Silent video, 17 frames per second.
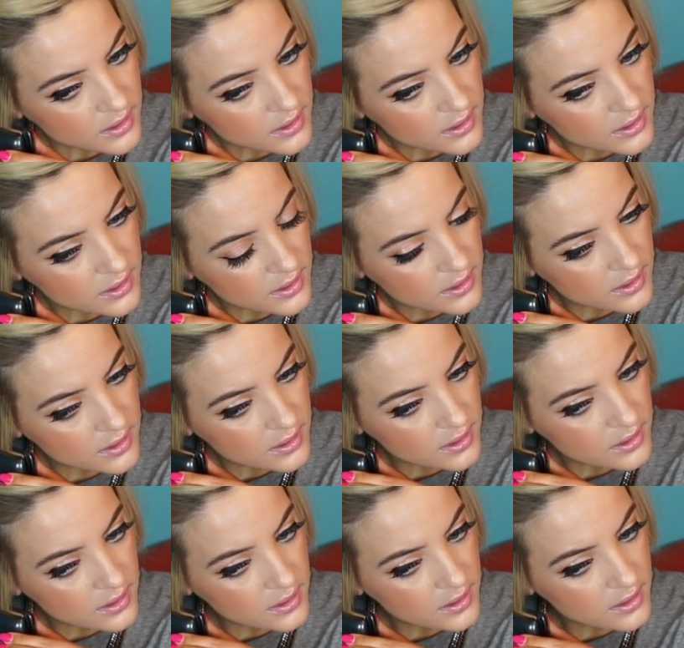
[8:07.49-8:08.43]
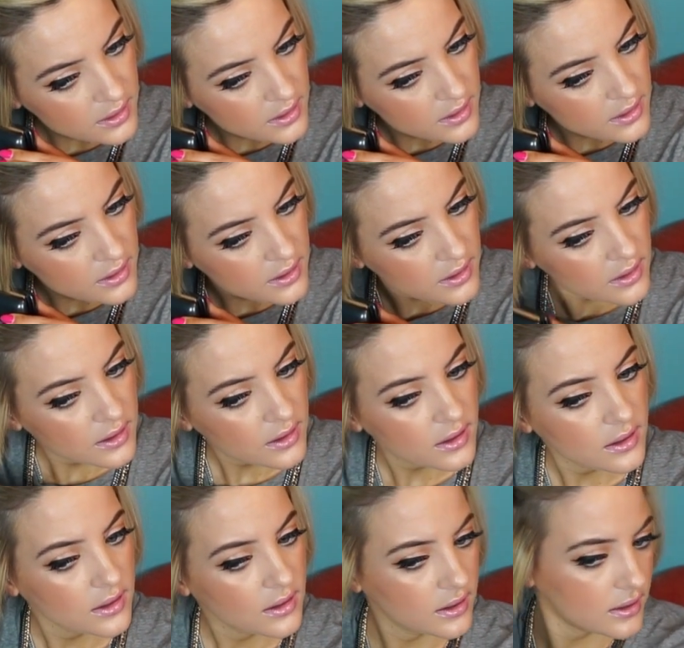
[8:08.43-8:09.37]

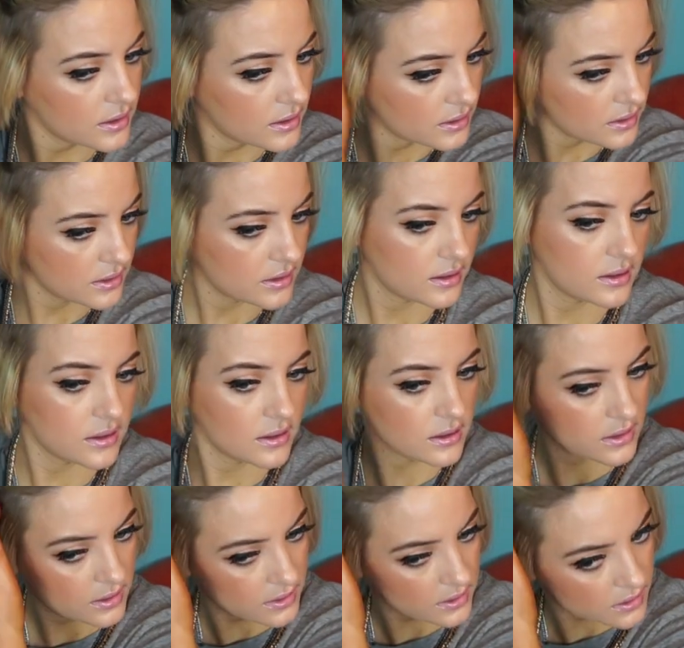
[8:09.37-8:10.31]
[no speech]